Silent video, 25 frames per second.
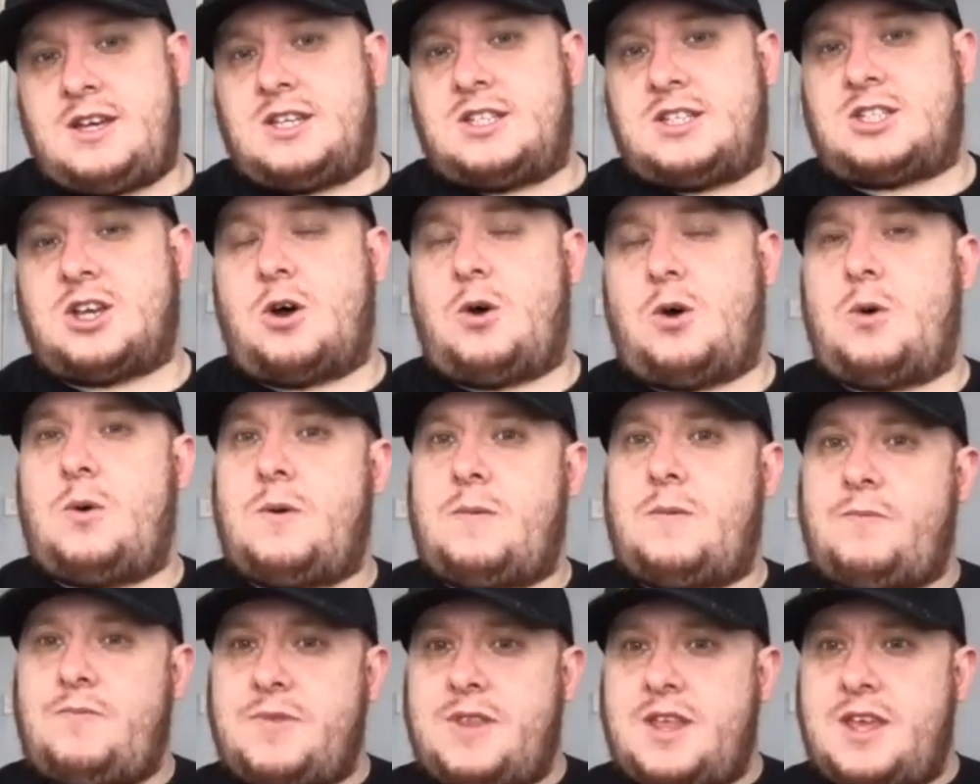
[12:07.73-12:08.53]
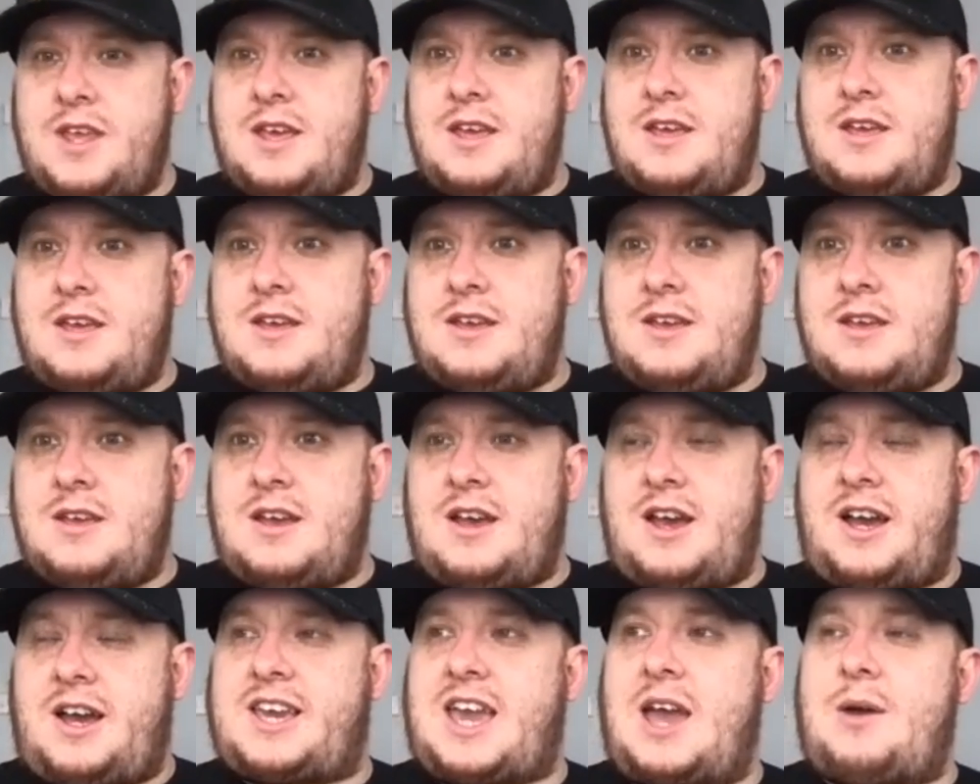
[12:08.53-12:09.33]
So
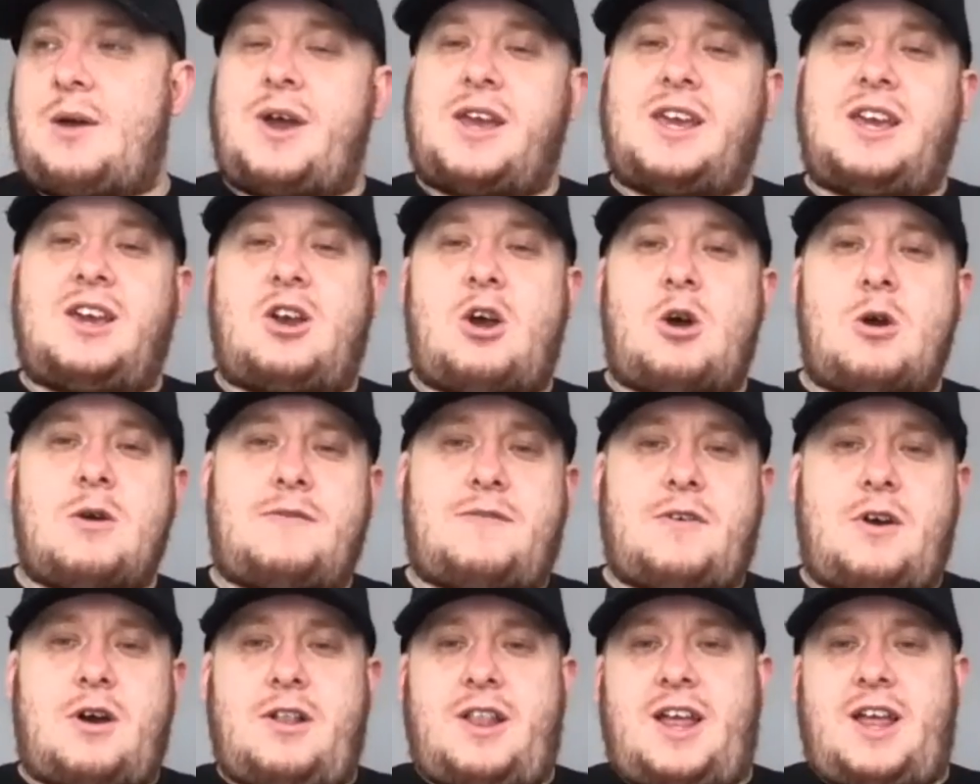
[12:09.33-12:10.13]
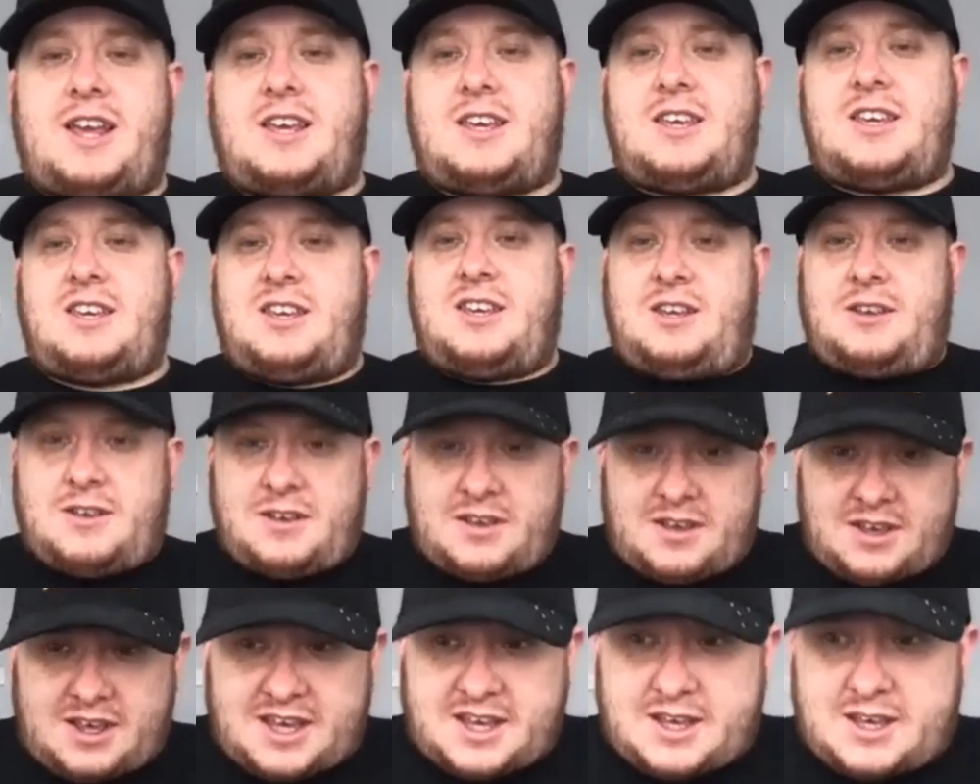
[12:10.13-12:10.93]
I get where you're going for. Like,
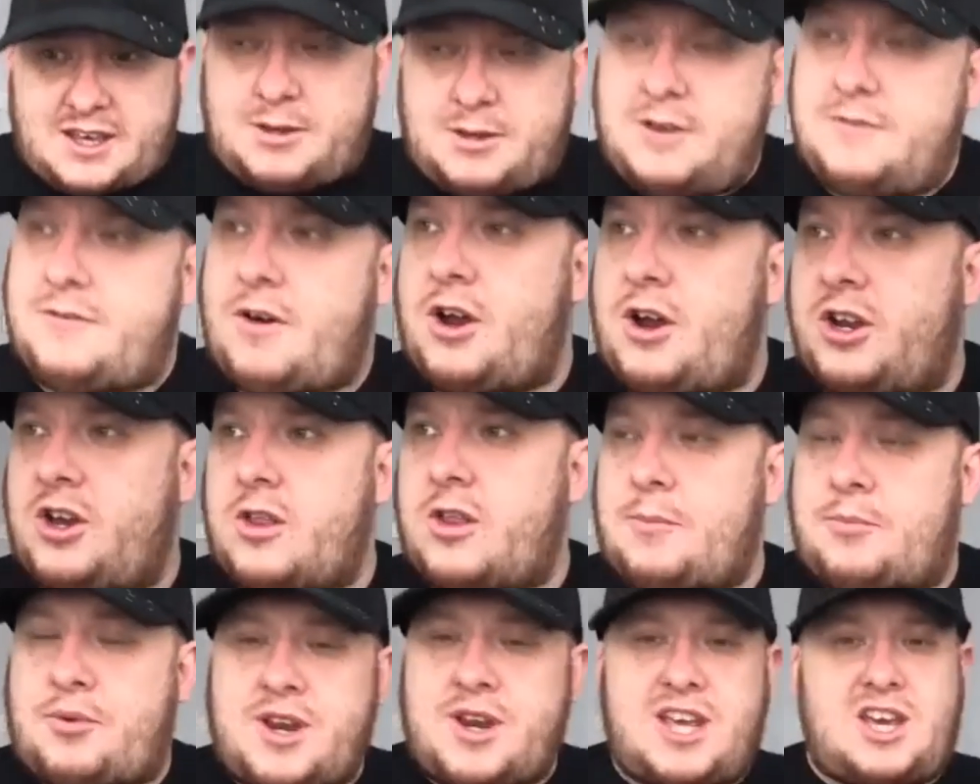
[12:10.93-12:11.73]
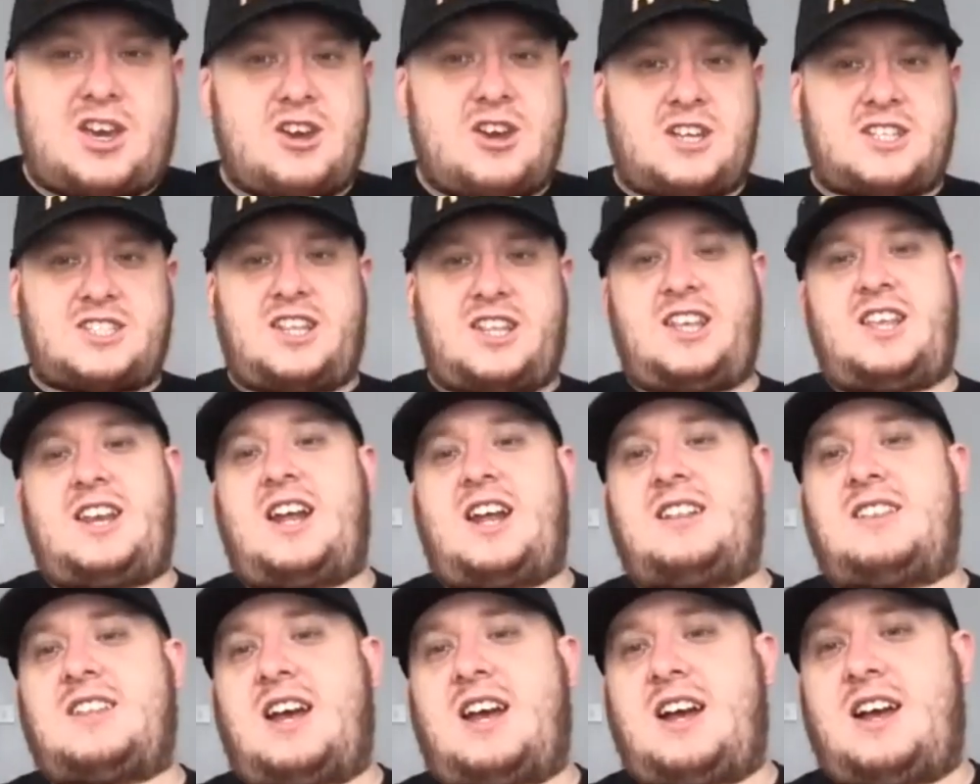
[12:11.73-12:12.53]
you've already got the precursor in your
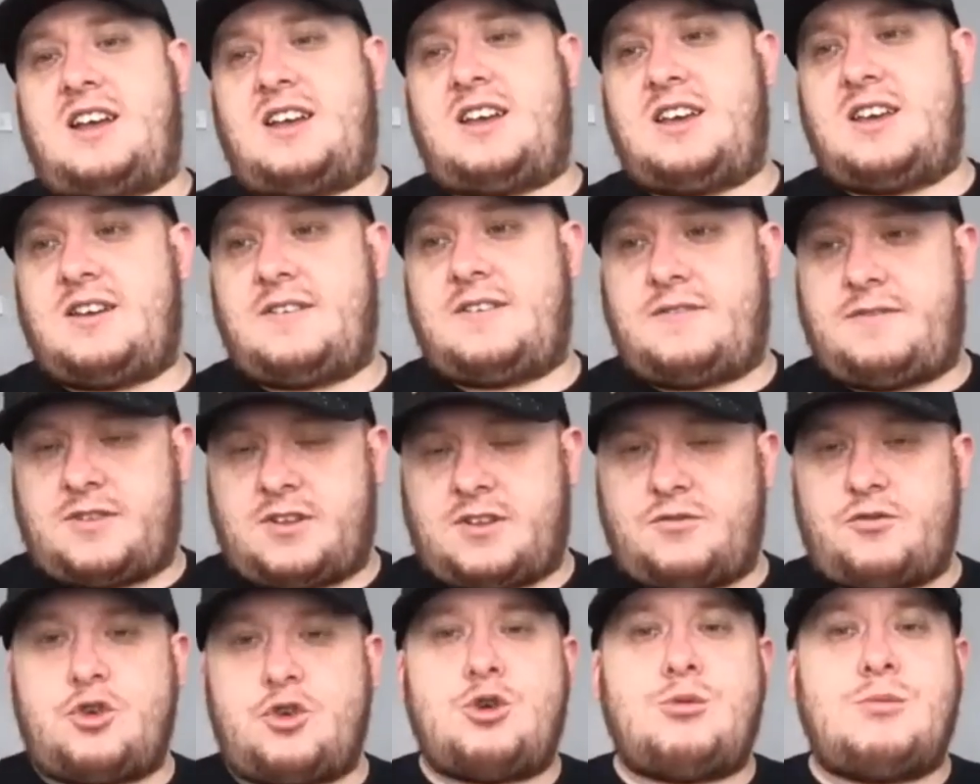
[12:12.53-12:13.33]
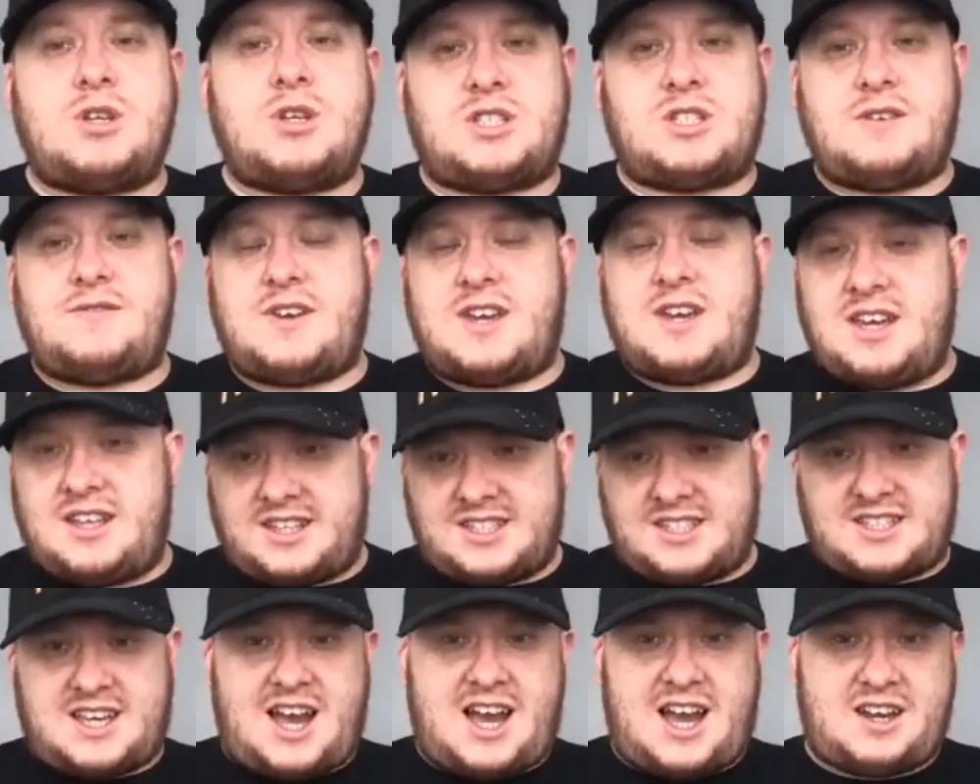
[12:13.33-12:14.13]
head that the rumors you've heard
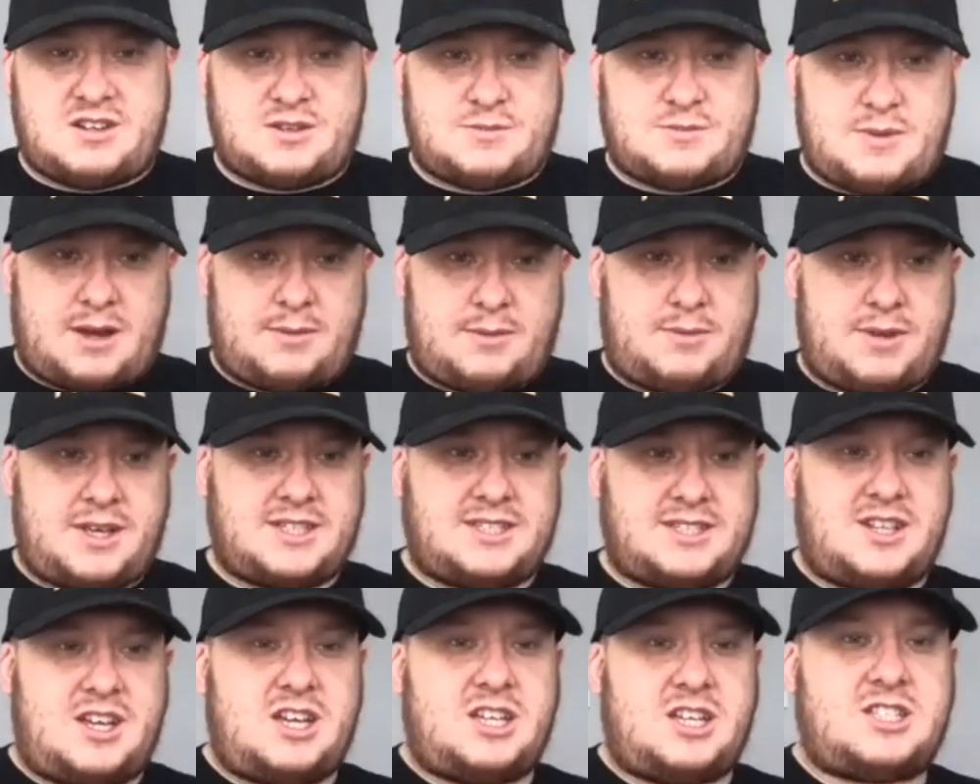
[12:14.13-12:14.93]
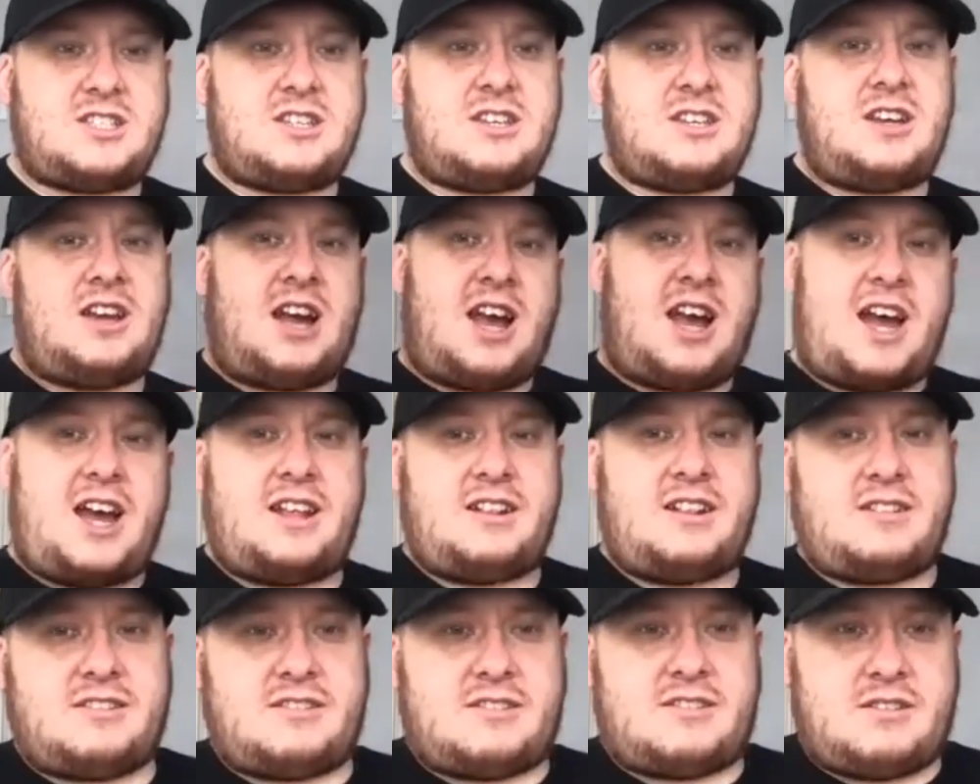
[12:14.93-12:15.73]
this guy does bad business,
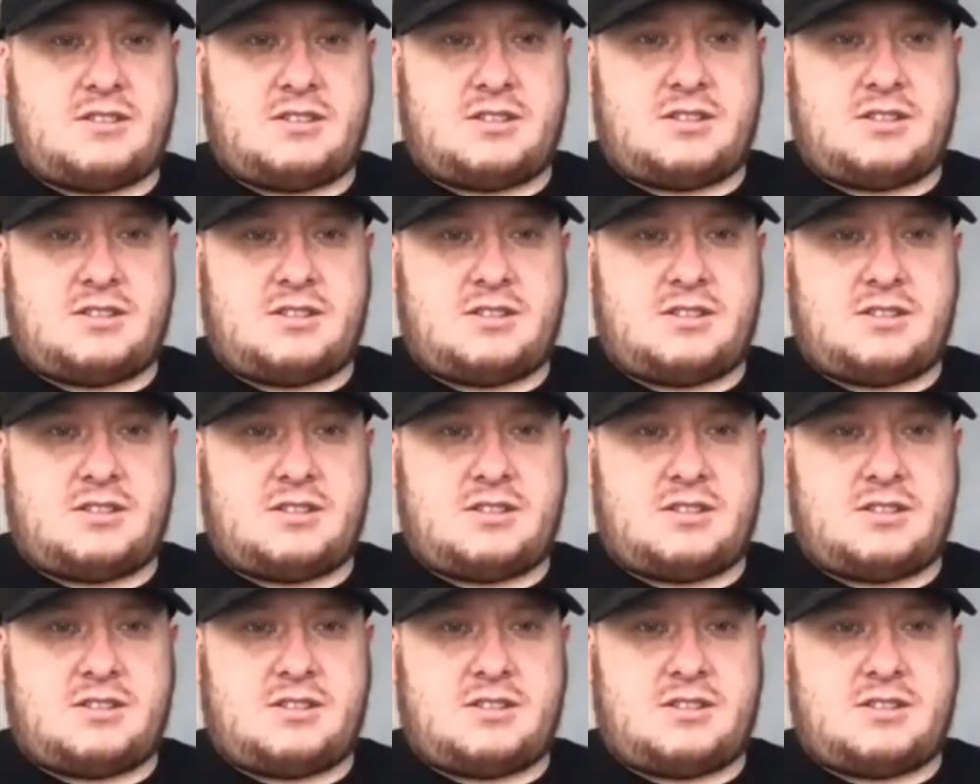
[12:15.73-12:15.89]
and